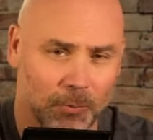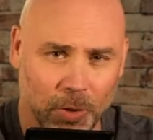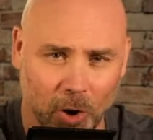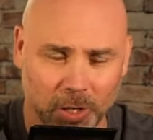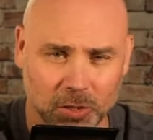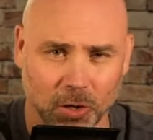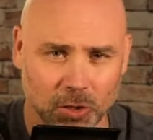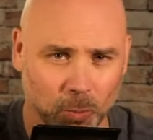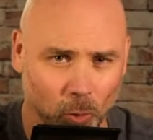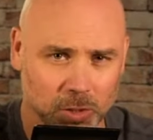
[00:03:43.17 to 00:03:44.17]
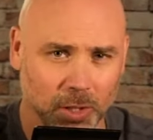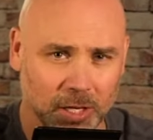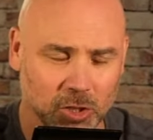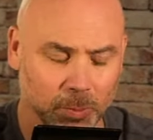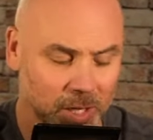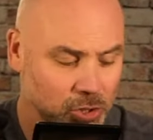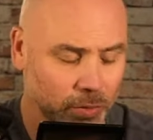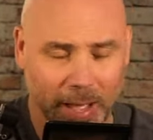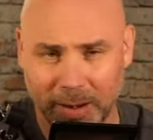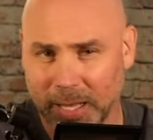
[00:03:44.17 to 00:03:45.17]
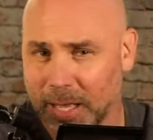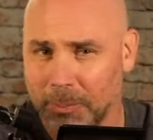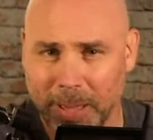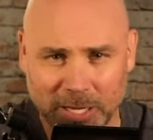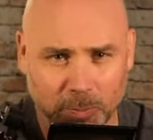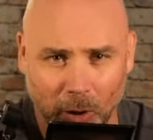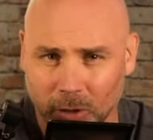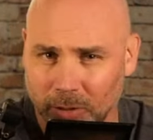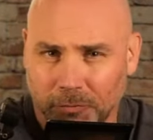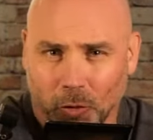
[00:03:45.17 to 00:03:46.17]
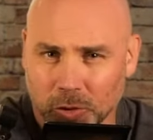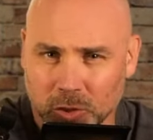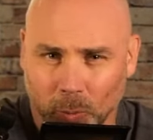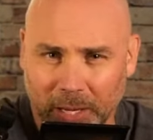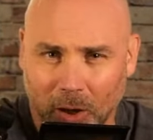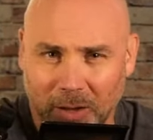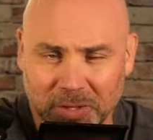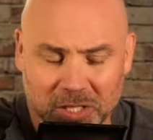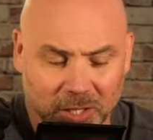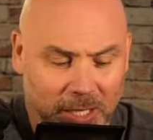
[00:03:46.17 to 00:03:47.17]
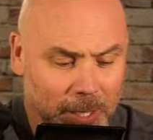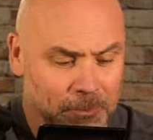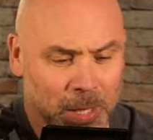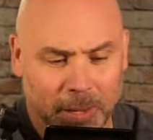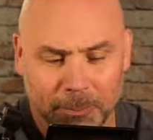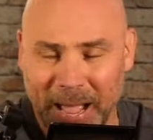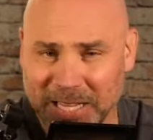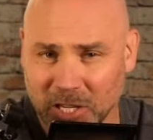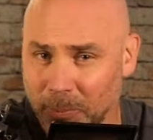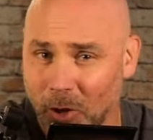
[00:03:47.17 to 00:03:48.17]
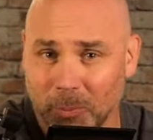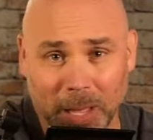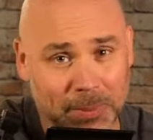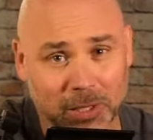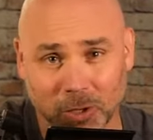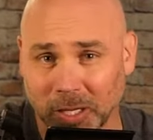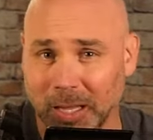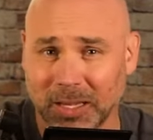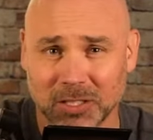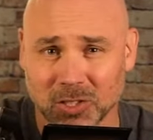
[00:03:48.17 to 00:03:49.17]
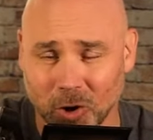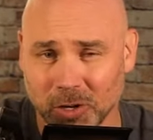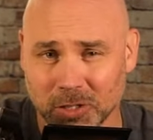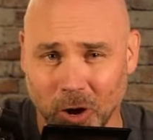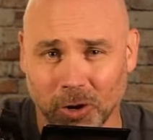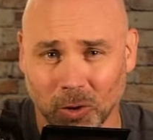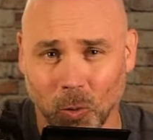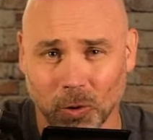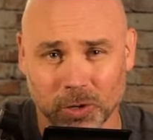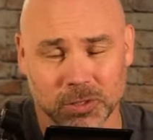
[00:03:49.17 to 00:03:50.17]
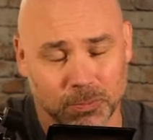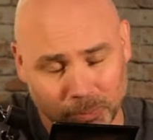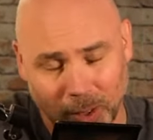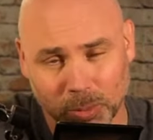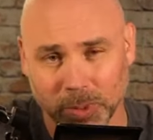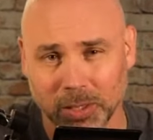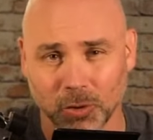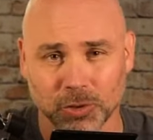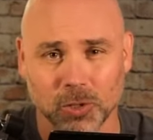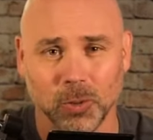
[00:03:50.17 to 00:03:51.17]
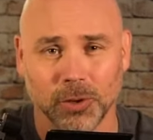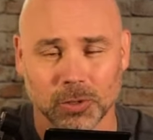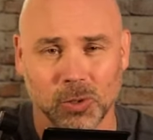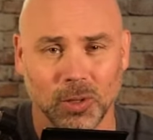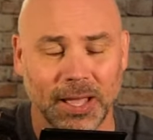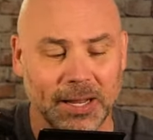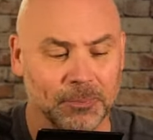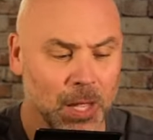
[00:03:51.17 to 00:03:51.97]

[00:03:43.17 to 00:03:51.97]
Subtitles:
the Arkansas sports cluster because you got baseball in full swing, obviously. Basketball maybe looking like it's starting to turn a corner. It's probably a little too late.